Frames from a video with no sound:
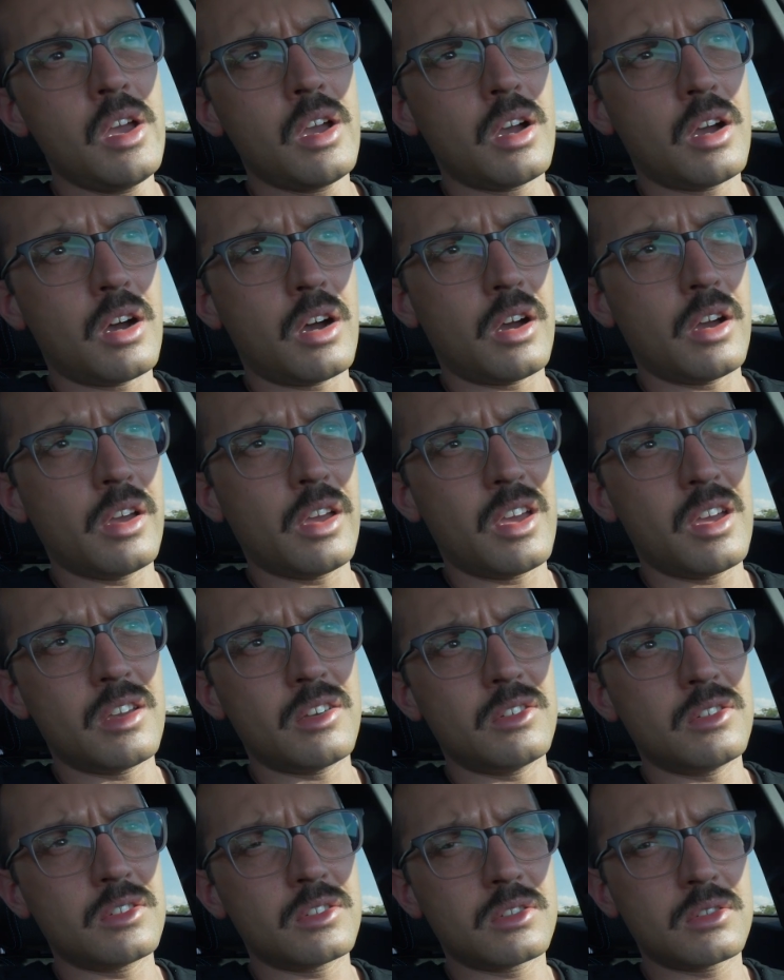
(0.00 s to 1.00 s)

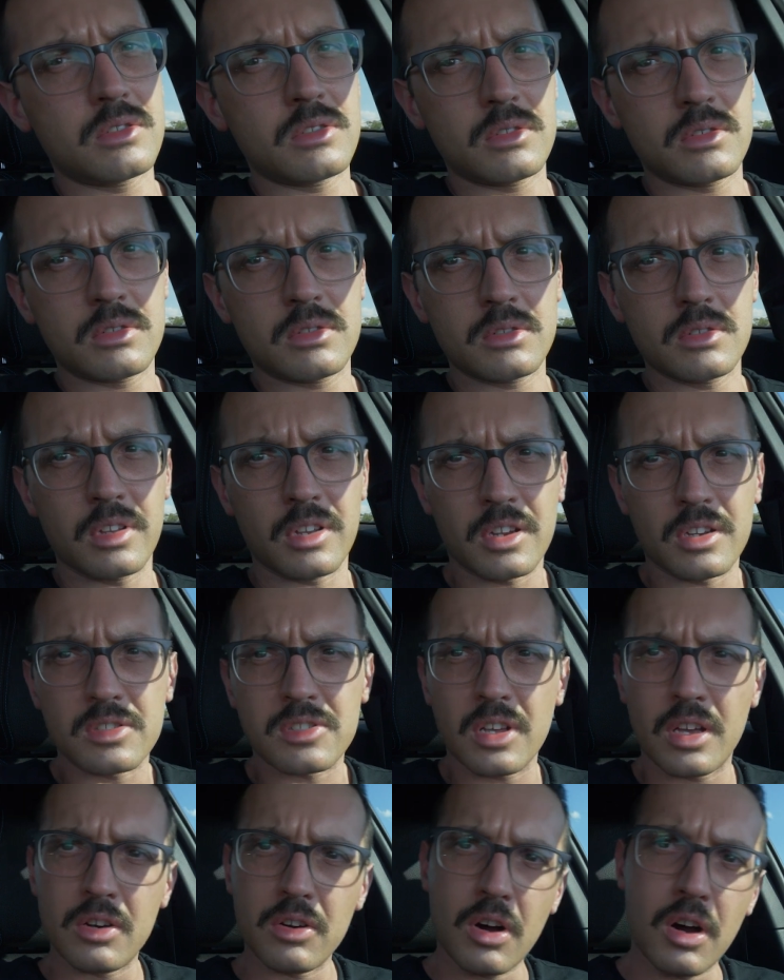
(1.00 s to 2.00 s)
And like I
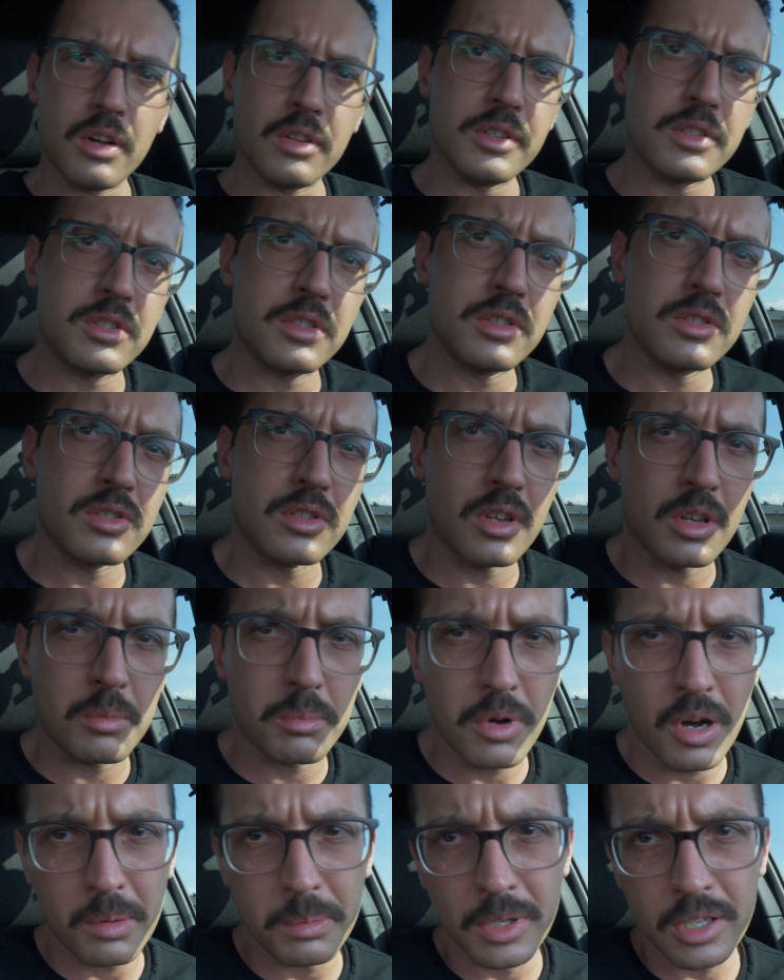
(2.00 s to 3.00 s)
said, all this is like
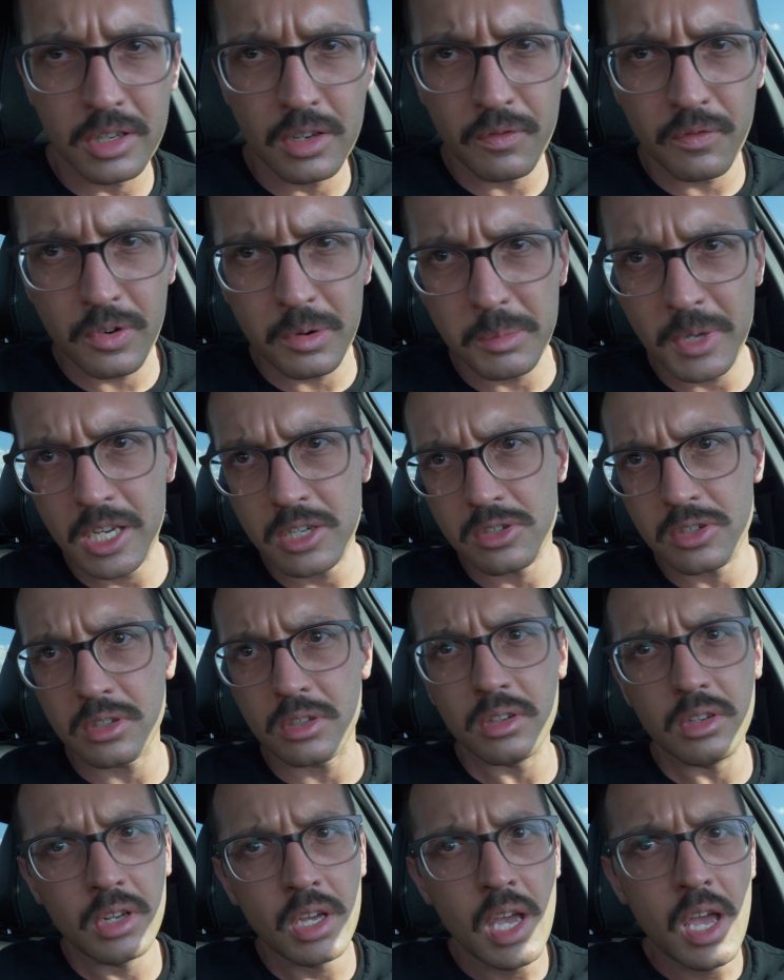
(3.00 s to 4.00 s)
public
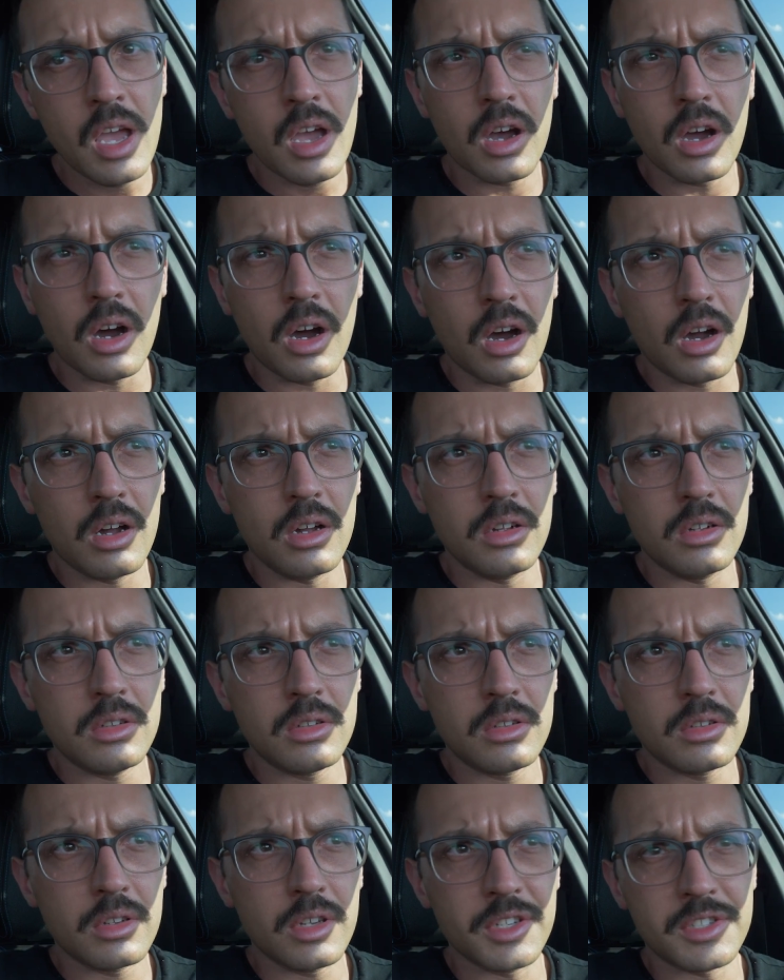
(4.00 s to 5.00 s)
information.
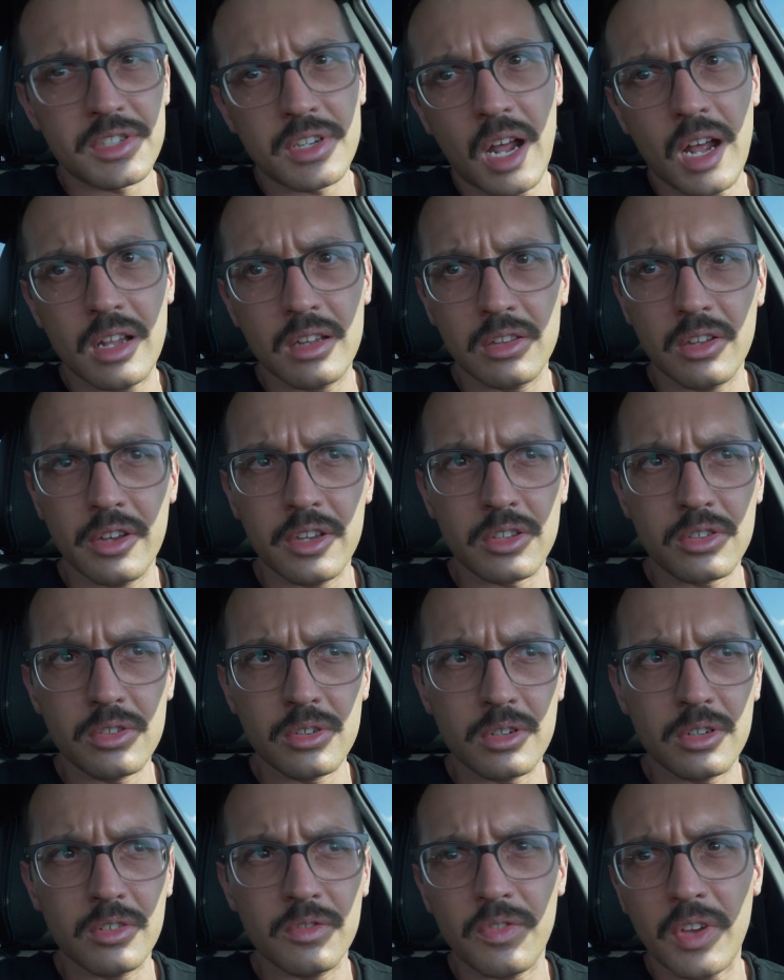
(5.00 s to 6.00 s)
It's not like
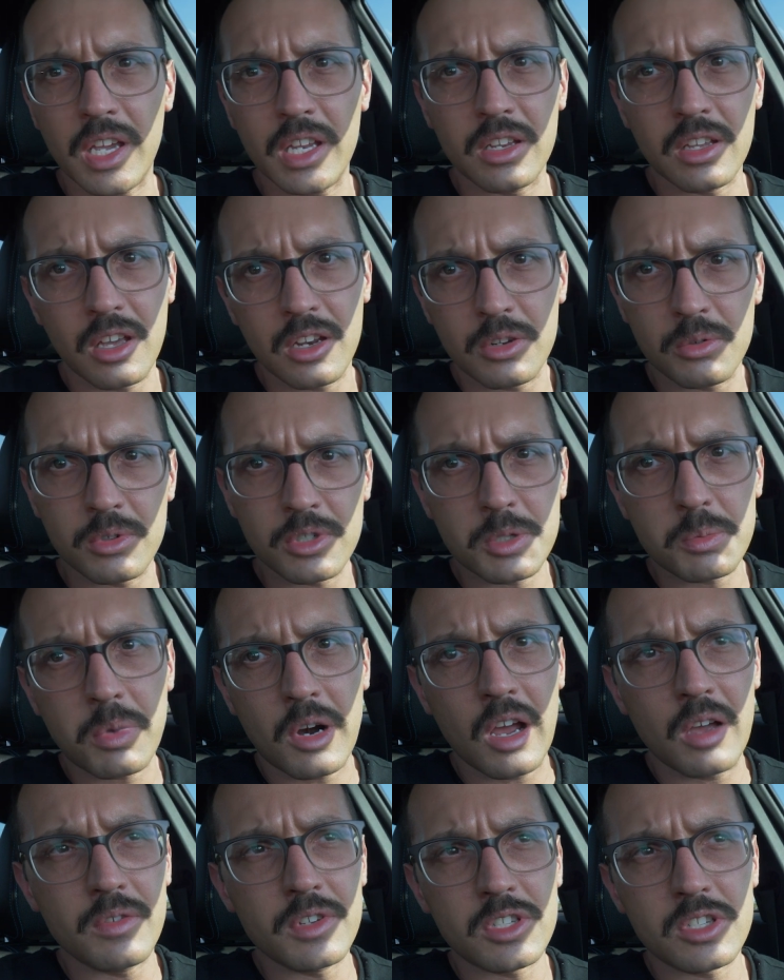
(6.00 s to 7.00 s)
you're invading anyone's
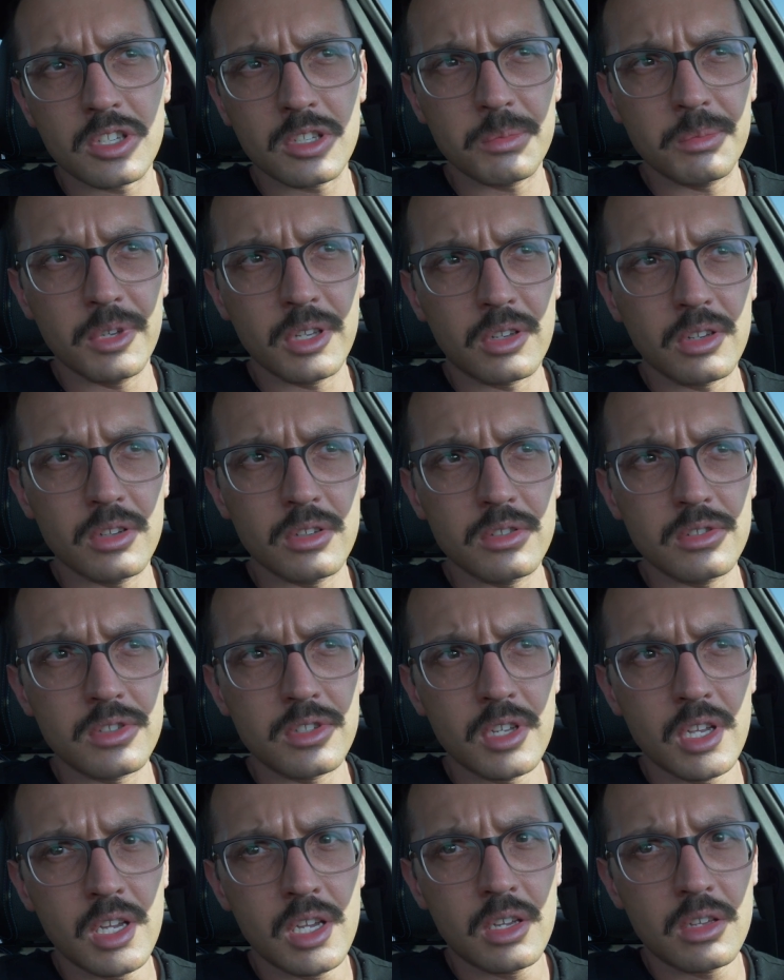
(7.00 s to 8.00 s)
privacy because
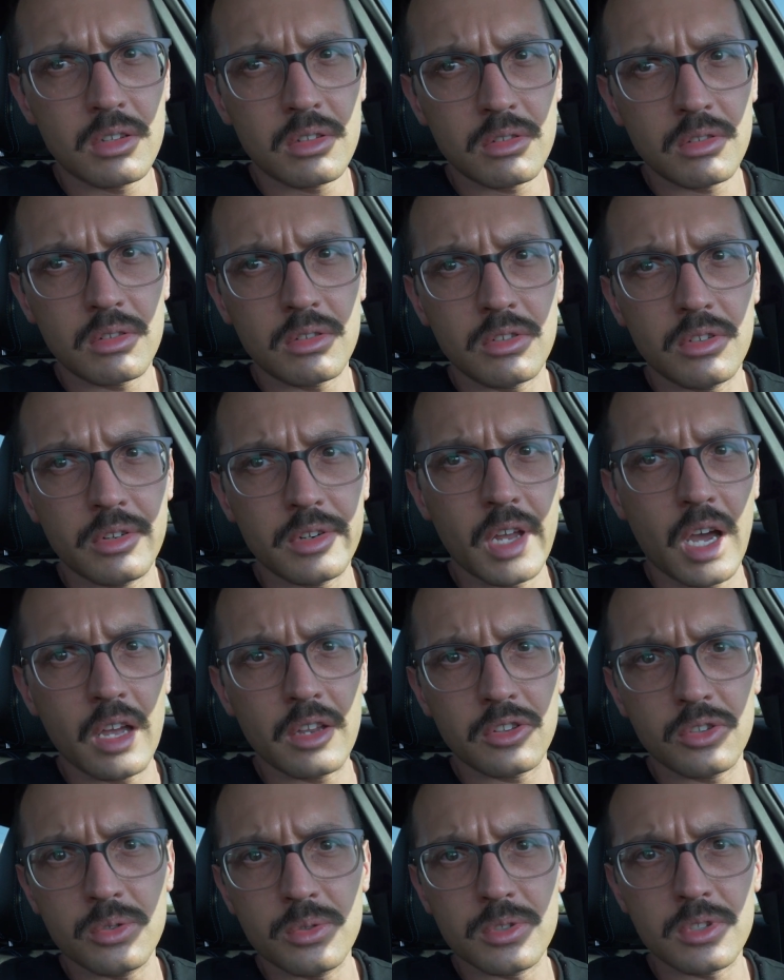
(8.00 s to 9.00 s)
you're
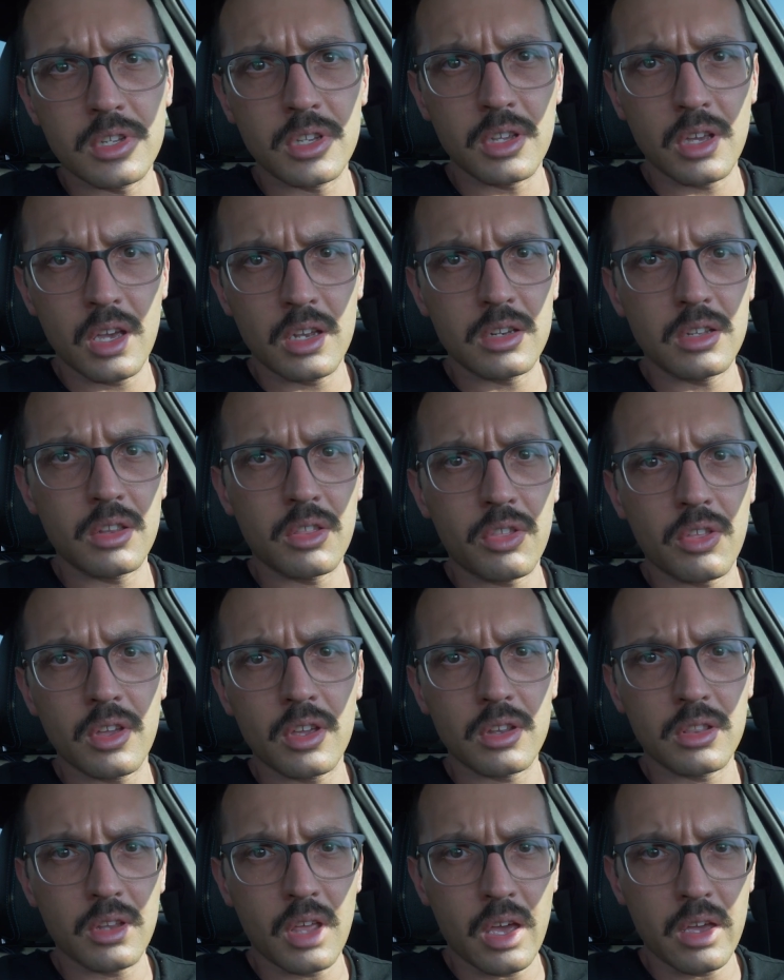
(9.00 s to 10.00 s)
not using
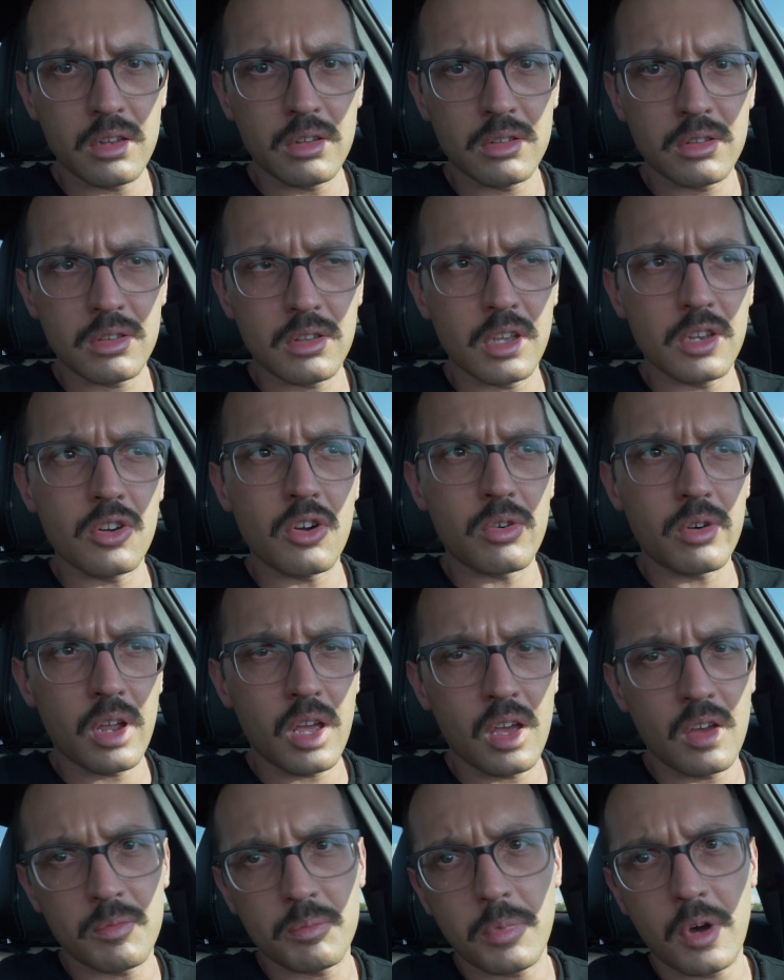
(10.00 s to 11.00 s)
anything that they don't
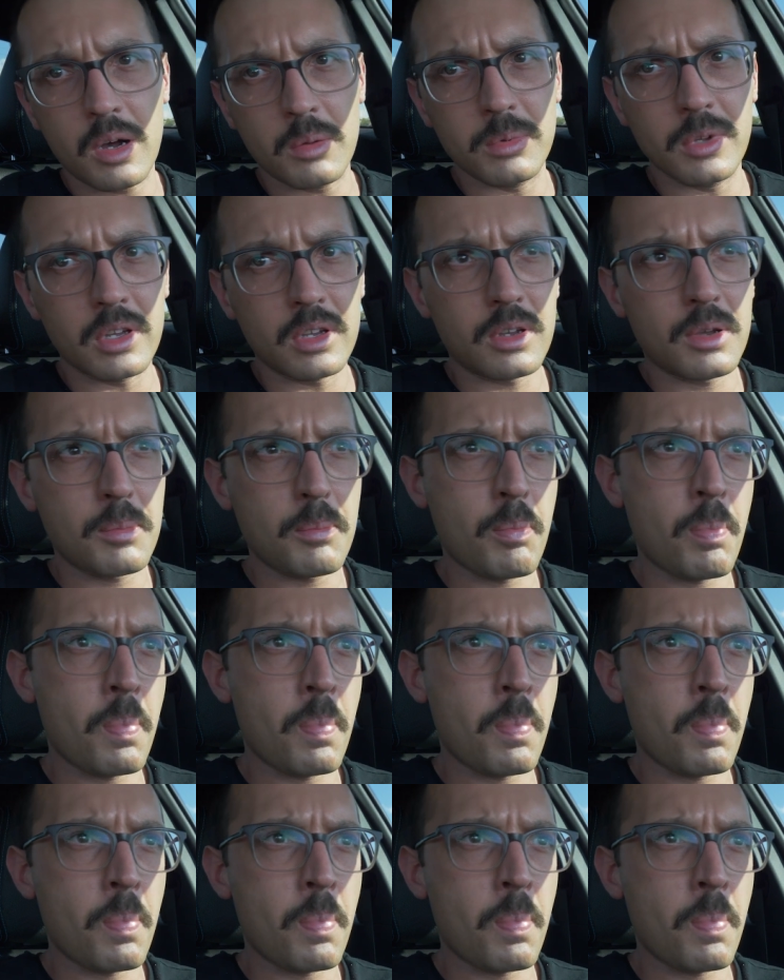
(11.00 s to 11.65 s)
have public.